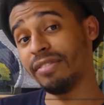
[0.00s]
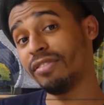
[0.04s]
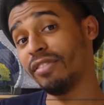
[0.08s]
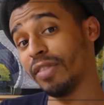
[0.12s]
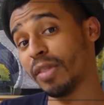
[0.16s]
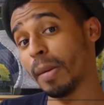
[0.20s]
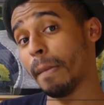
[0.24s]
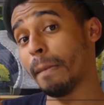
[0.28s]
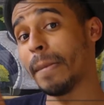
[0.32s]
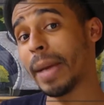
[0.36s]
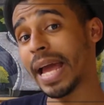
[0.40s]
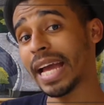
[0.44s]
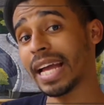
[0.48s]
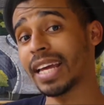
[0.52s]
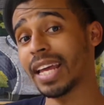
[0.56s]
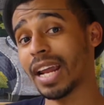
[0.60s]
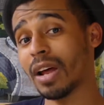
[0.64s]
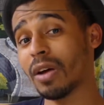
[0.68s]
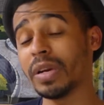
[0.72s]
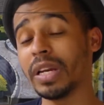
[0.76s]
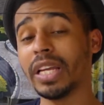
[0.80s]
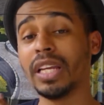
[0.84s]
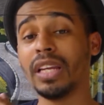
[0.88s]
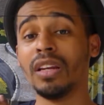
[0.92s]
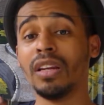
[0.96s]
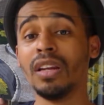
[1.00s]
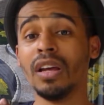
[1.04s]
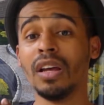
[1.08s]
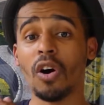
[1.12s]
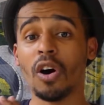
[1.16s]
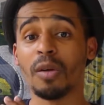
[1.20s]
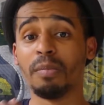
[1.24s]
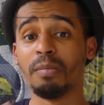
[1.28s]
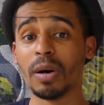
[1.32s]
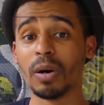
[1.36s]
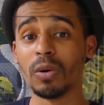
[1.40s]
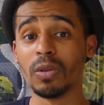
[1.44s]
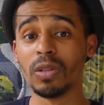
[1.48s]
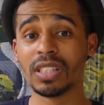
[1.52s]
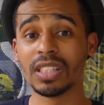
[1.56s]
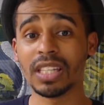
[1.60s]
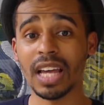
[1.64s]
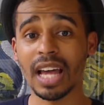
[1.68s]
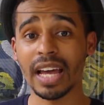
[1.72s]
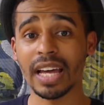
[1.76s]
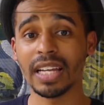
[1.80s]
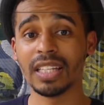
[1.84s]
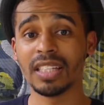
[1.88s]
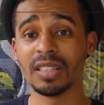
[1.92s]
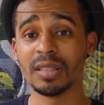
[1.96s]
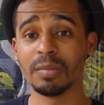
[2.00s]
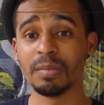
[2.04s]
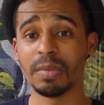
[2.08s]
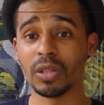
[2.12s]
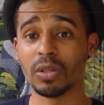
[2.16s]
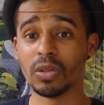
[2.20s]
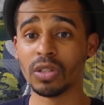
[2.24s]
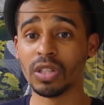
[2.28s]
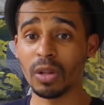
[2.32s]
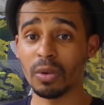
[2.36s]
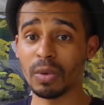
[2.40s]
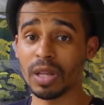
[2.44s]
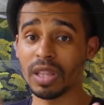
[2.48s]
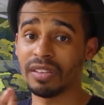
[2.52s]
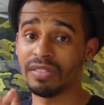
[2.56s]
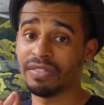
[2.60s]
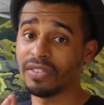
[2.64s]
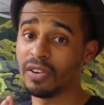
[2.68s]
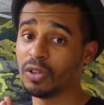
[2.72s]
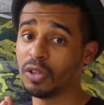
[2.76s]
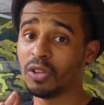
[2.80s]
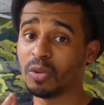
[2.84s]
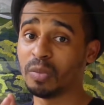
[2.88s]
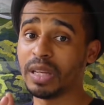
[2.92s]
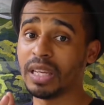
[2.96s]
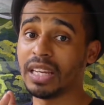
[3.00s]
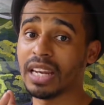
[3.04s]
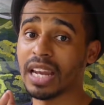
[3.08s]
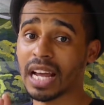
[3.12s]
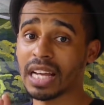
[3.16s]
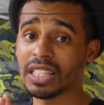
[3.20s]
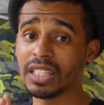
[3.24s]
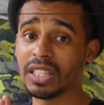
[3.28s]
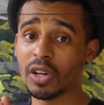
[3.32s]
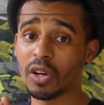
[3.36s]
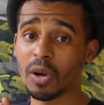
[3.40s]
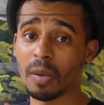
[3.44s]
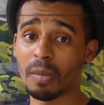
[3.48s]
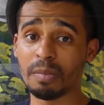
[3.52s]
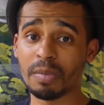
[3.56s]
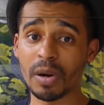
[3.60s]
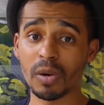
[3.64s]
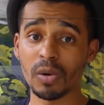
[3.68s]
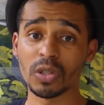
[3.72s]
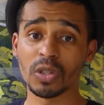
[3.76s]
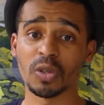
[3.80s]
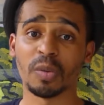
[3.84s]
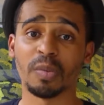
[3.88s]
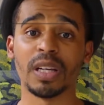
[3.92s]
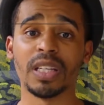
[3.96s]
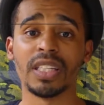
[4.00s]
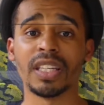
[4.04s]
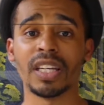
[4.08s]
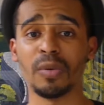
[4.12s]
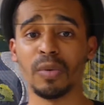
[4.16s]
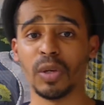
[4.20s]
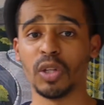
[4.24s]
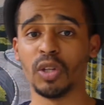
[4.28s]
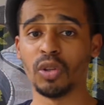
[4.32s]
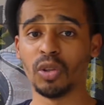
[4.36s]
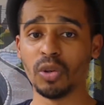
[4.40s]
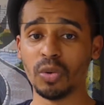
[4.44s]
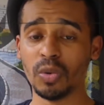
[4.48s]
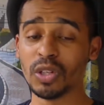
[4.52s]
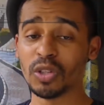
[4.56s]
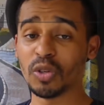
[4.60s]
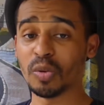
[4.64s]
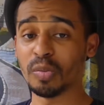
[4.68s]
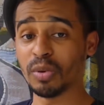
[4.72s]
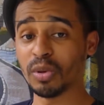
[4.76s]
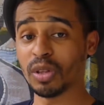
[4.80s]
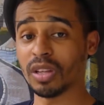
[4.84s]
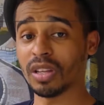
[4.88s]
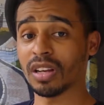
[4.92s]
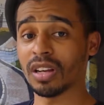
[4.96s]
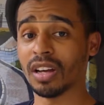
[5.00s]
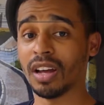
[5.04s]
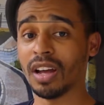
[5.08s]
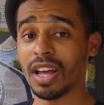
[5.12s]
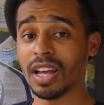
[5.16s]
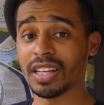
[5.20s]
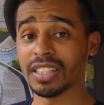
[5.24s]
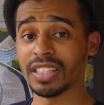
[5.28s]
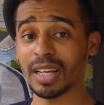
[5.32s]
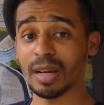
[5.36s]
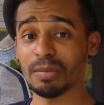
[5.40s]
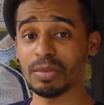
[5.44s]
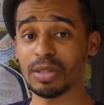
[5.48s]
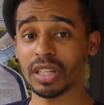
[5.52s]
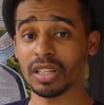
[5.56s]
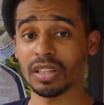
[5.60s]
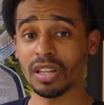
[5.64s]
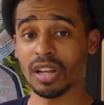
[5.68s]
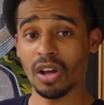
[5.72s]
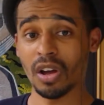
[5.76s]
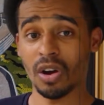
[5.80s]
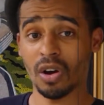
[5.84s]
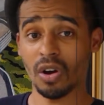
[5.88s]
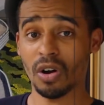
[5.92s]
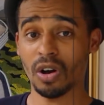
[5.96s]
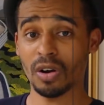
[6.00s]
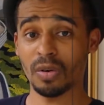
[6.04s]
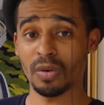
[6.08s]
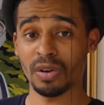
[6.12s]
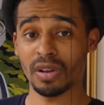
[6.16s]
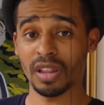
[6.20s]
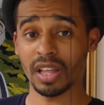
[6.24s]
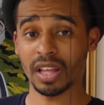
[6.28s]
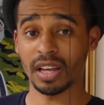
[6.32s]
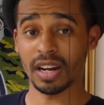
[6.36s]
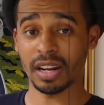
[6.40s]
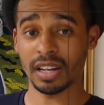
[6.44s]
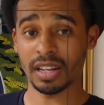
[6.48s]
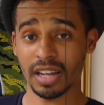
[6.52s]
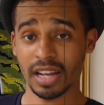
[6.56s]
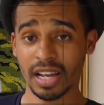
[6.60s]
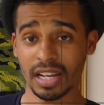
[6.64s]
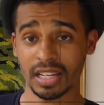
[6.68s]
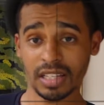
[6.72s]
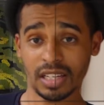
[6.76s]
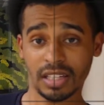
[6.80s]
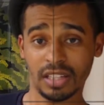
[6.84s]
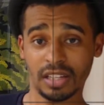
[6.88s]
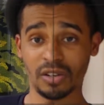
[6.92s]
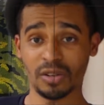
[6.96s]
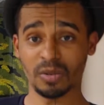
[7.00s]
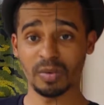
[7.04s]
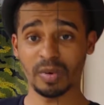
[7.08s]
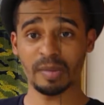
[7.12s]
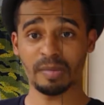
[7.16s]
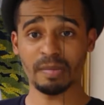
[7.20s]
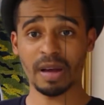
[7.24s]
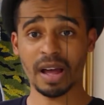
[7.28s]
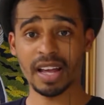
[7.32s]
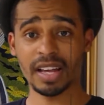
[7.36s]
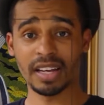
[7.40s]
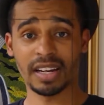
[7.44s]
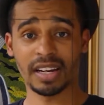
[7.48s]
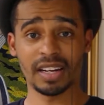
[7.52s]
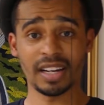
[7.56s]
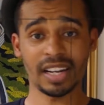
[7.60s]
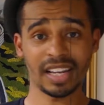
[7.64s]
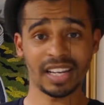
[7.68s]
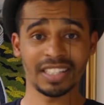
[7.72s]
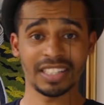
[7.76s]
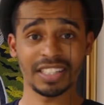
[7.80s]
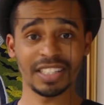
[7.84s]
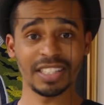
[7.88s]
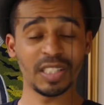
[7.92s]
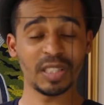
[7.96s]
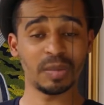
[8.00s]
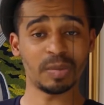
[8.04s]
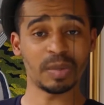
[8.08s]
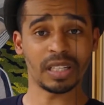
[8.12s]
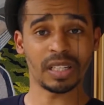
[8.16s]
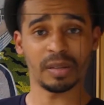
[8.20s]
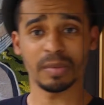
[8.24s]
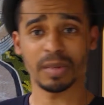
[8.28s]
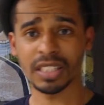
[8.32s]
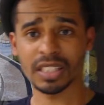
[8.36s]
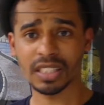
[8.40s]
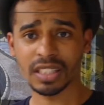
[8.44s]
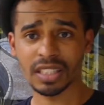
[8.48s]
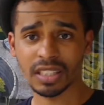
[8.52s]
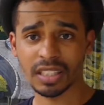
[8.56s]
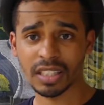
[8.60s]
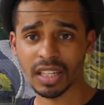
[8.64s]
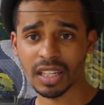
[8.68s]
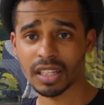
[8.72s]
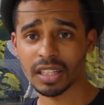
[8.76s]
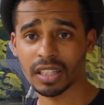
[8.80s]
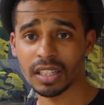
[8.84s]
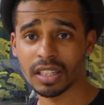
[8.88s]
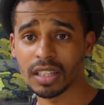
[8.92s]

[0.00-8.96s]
of the background in on both sides, but you still want the photo to be nicely composed. So basically what you do is you put the subject on the grid lines. I don't know where my grid lines is, but let me just check.